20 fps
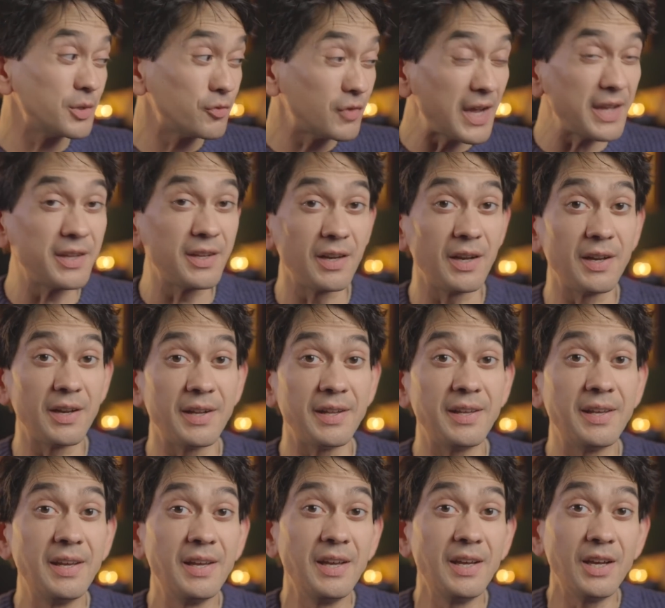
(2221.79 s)

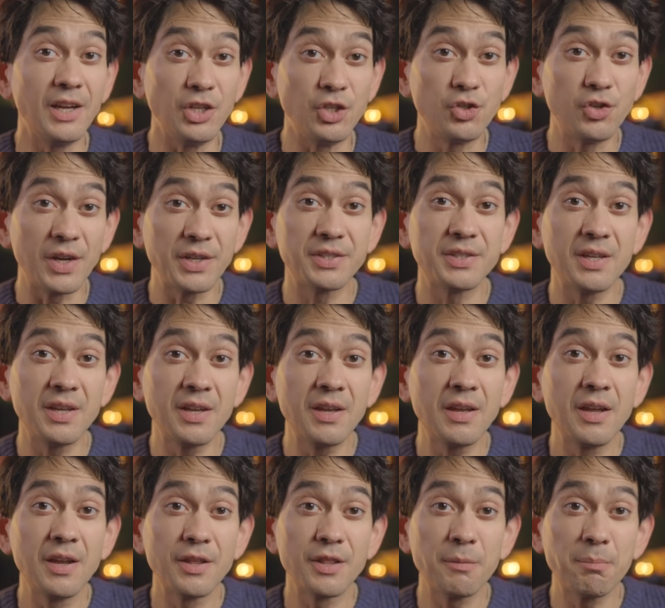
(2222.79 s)
regularly,
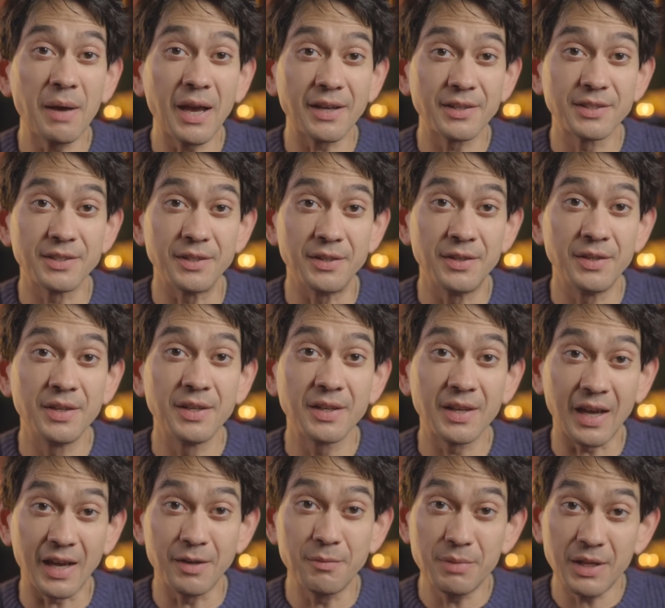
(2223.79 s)
addressing the pattern
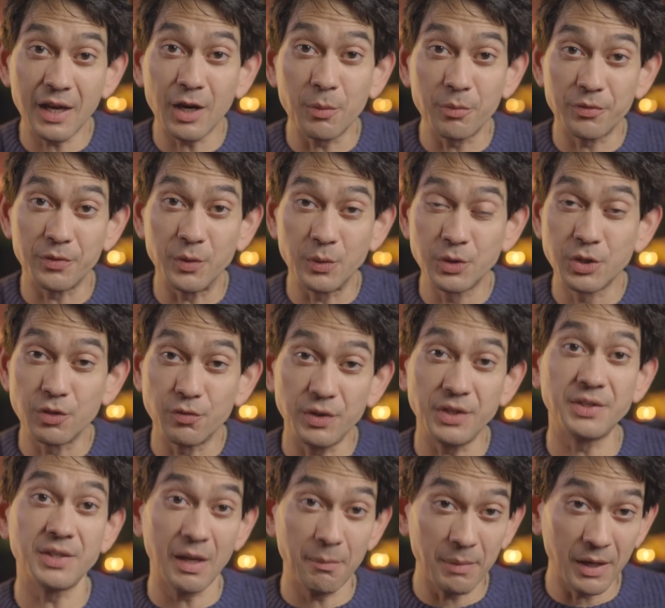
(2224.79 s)
can be helpful to
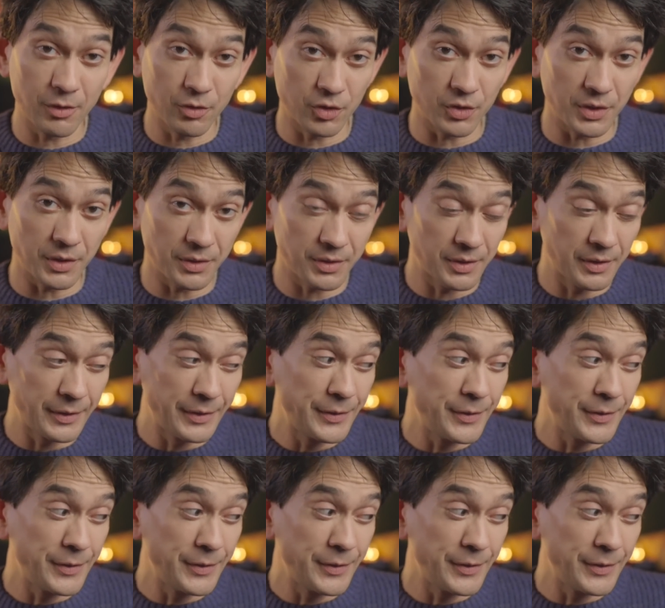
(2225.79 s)
reset boundaries.